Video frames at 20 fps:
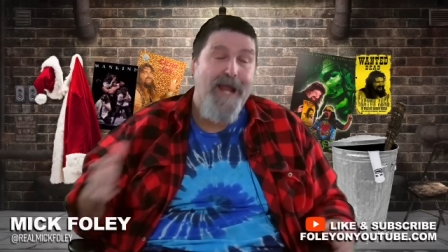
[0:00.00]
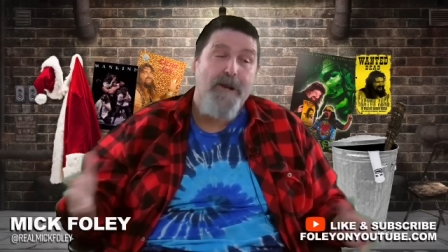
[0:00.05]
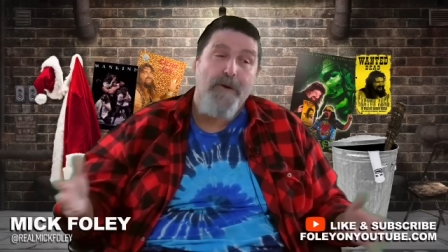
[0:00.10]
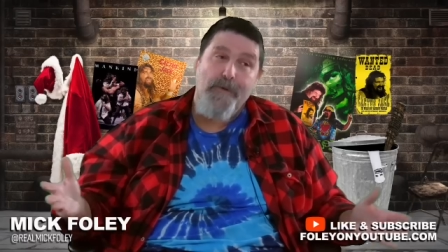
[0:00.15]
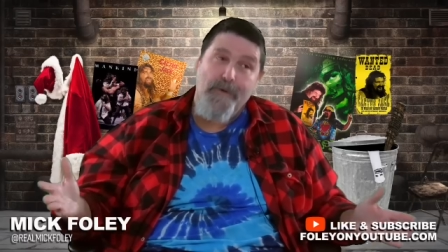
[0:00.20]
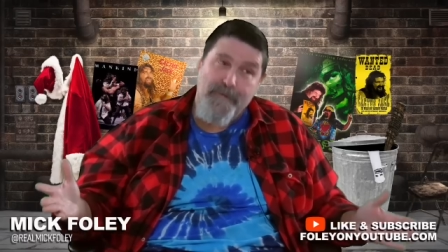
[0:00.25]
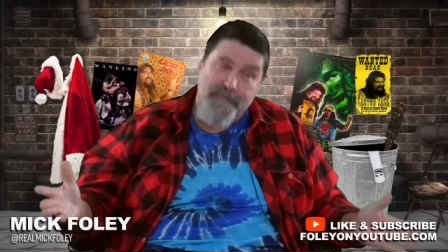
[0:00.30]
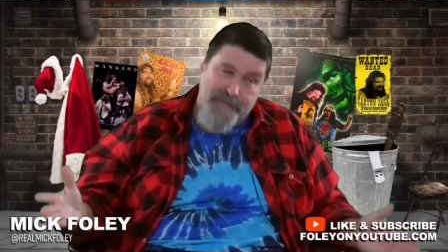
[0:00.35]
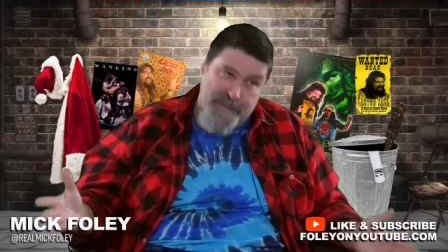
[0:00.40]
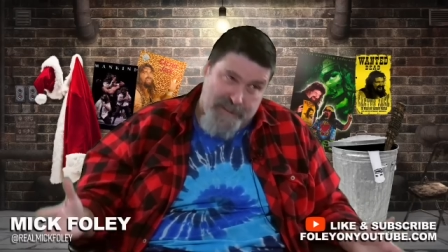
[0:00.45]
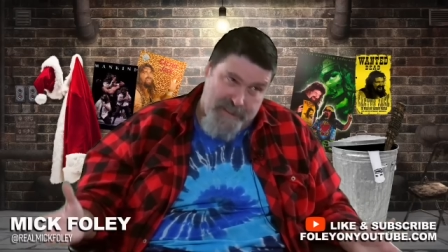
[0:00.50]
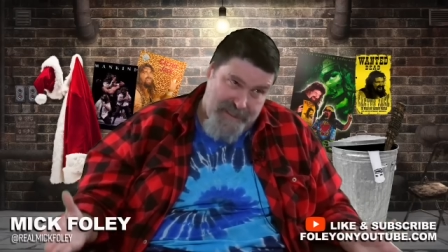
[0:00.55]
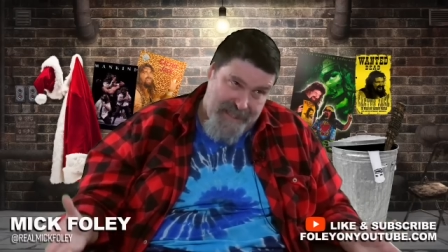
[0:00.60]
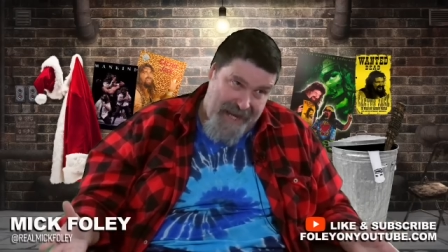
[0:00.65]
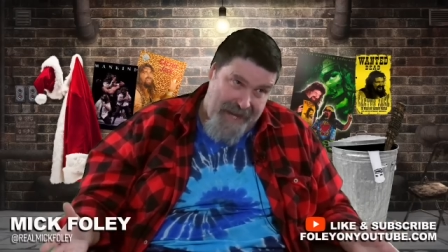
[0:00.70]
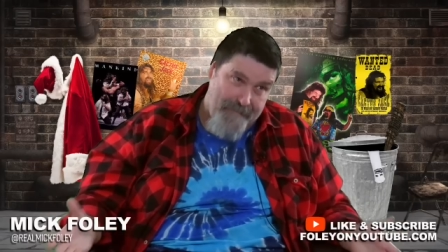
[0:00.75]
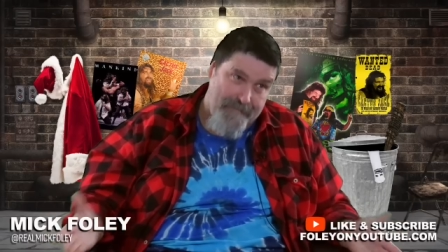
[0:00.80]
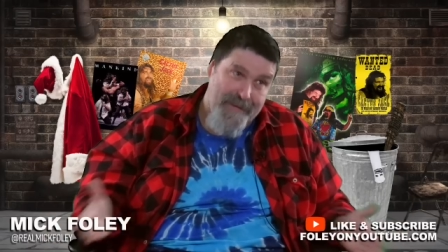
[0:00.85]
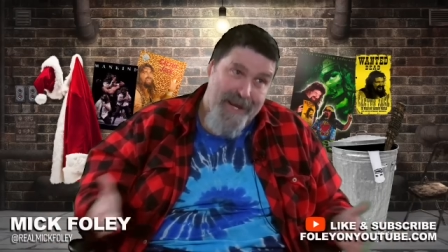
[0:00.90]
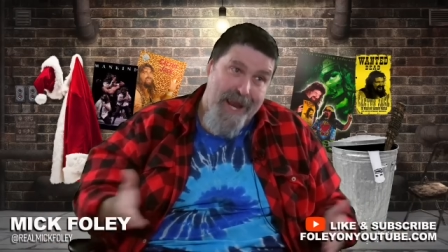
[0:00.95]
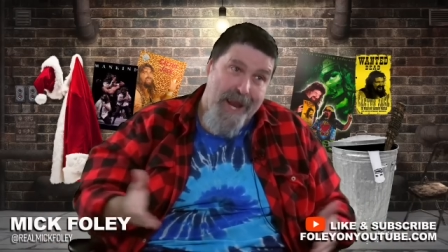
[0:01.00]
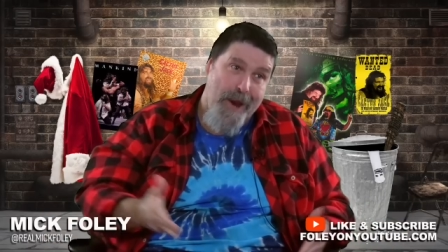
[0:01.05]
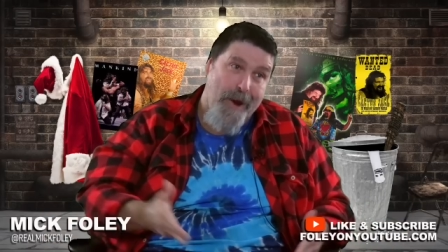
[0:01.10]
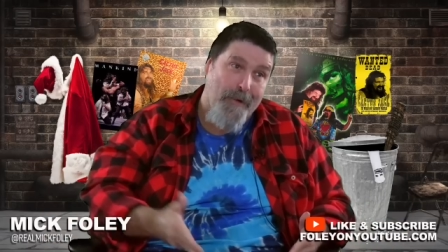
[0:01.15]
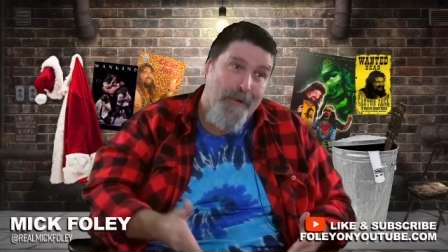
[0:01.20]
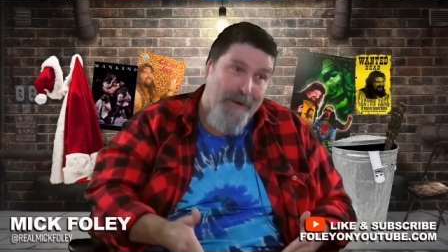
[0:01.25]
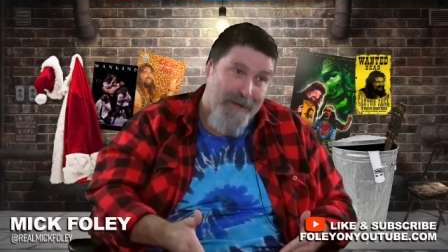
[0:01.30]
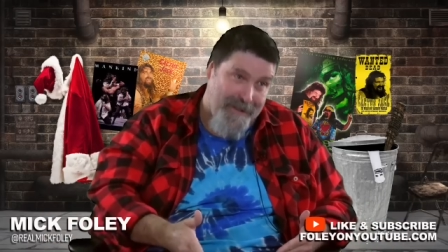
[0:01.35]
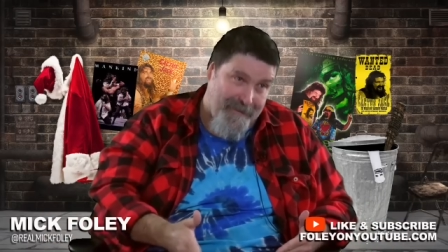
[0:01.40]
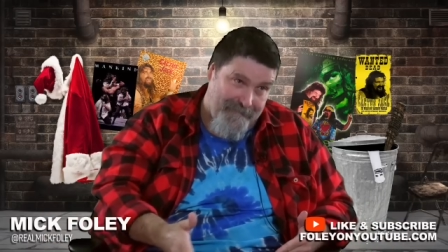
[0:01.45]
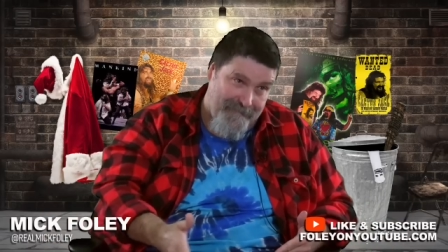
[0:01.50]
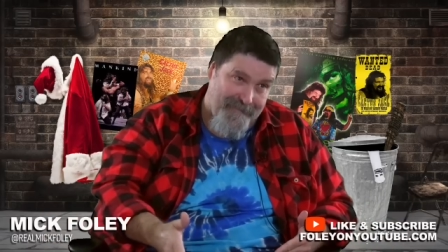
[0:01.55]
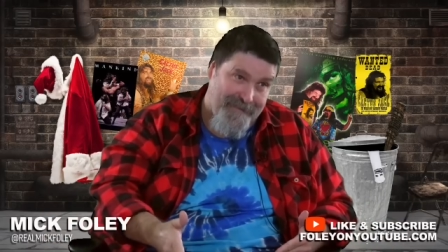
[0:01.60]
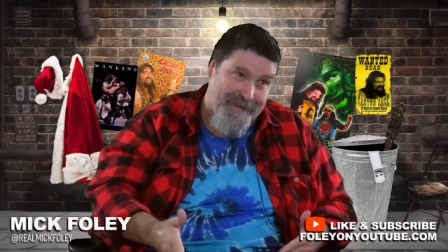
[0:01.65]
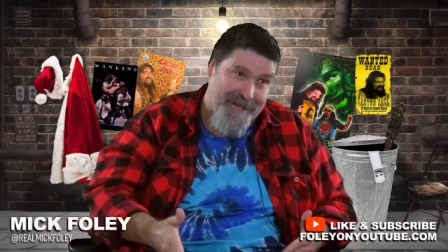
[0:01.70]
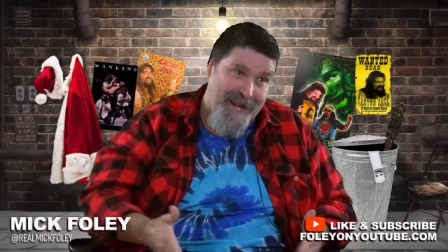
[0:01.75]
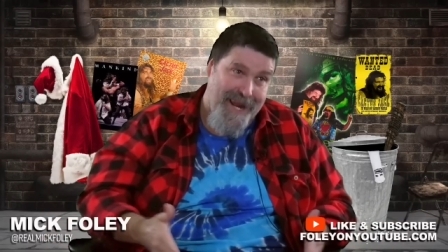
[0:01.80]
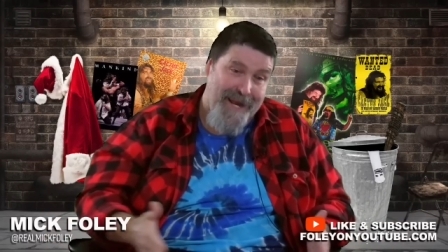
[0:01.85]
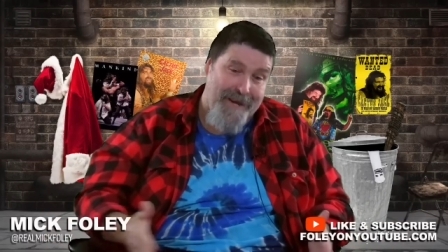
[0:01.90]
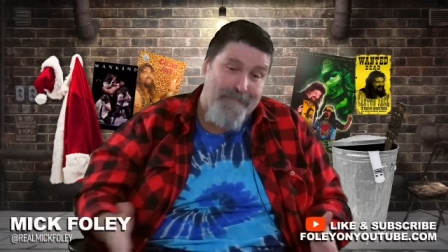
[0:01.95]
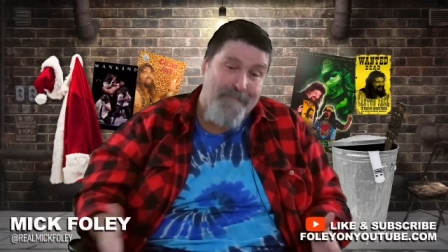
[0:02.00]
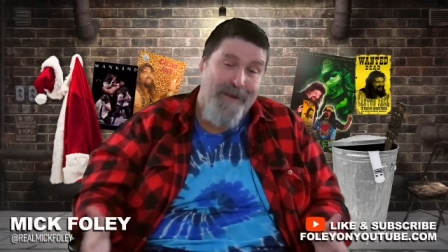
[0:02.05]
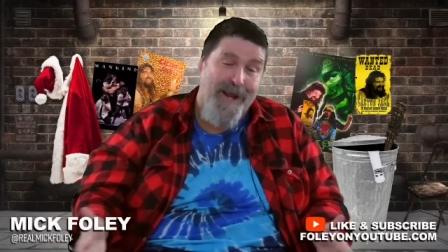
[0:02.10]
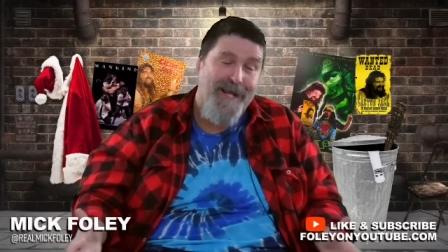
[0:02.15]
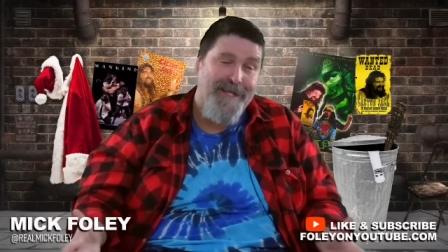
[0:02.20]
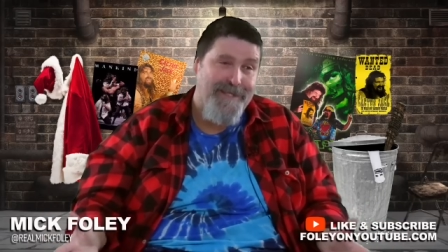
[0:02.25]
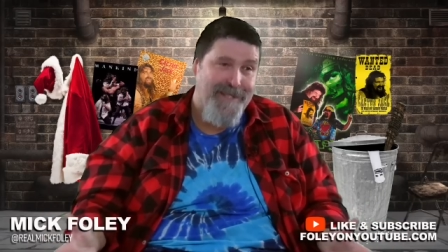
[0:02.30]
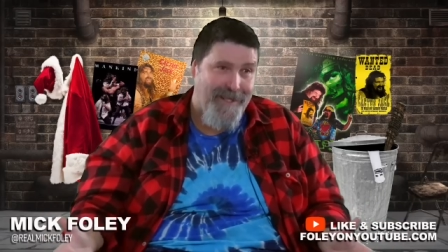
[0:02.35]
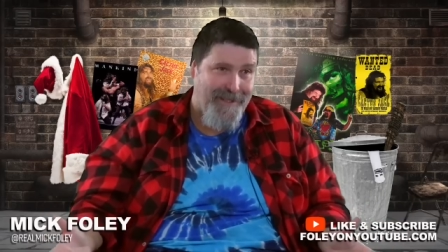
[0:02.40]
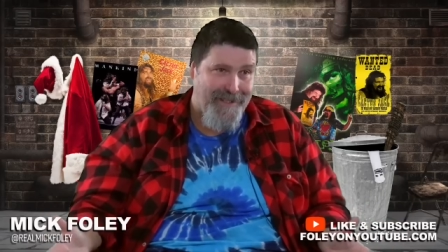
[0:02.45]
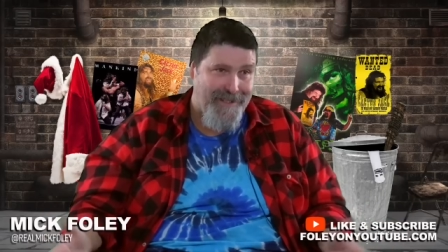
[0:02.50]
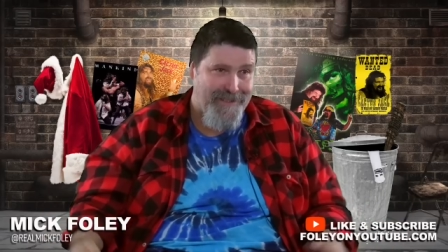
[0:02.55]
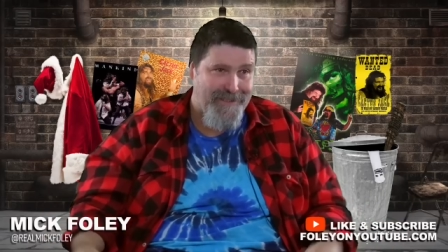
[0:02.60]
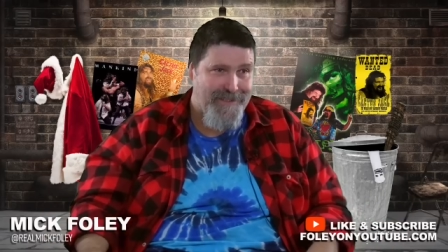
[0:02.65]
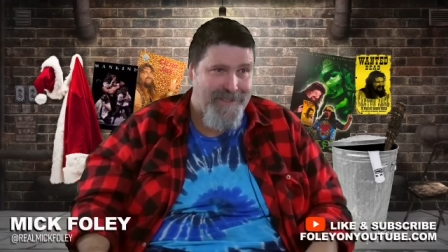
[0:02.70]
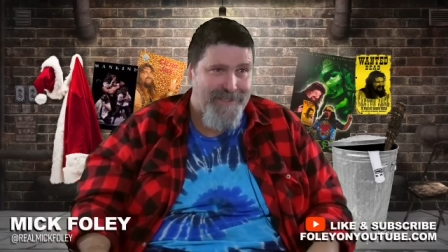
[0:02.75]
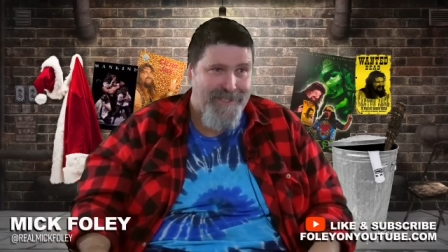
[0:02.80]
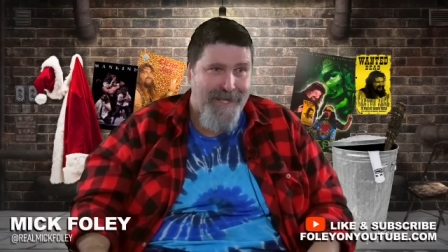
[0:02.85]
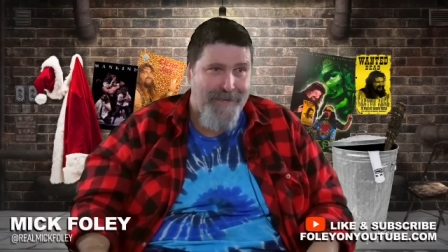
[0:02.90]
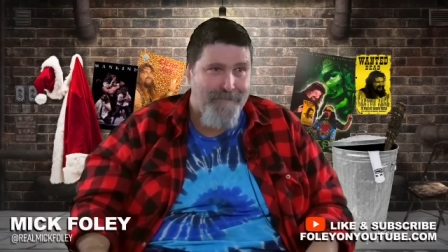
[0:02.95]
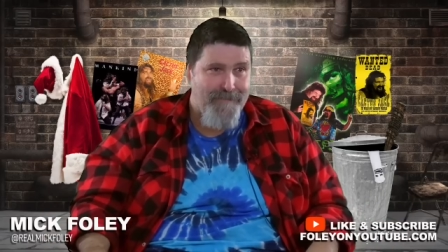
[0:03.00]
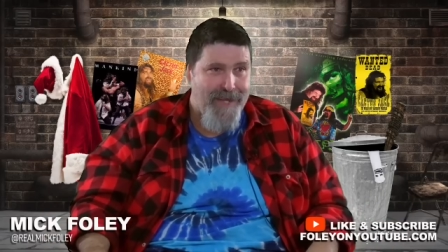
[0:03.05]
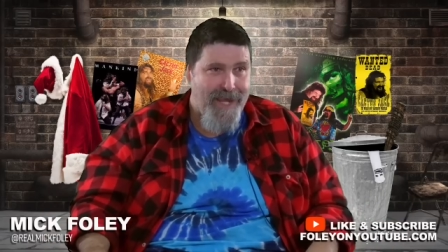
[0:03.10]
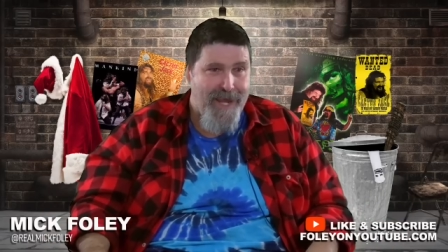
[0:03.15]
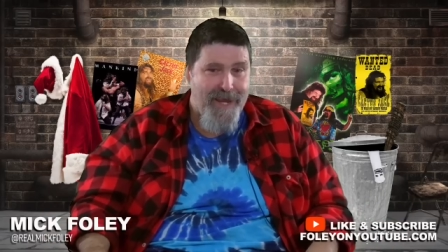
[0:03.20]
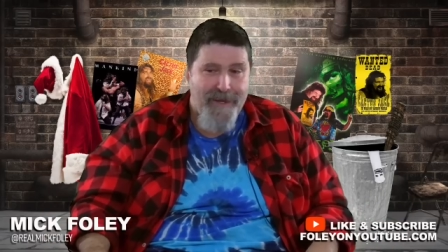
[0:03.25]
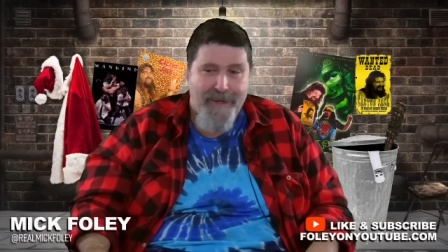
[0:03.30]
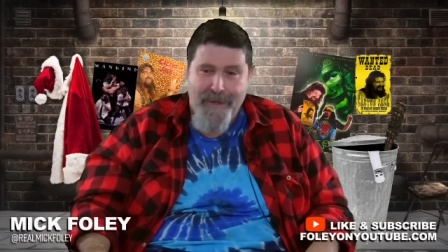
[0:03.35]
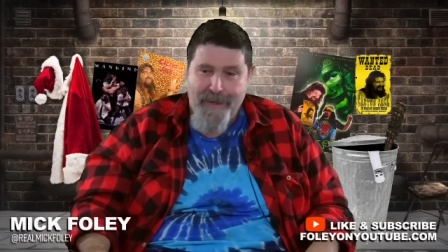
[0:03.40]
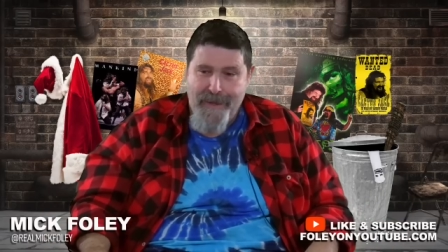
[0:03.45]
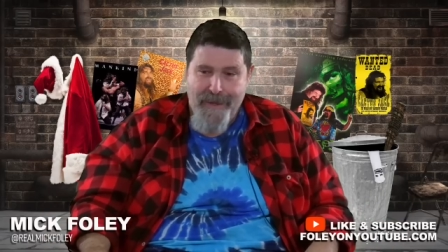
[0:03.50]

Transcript: don't know if it's the same day or a different day, and my telling it's the same day,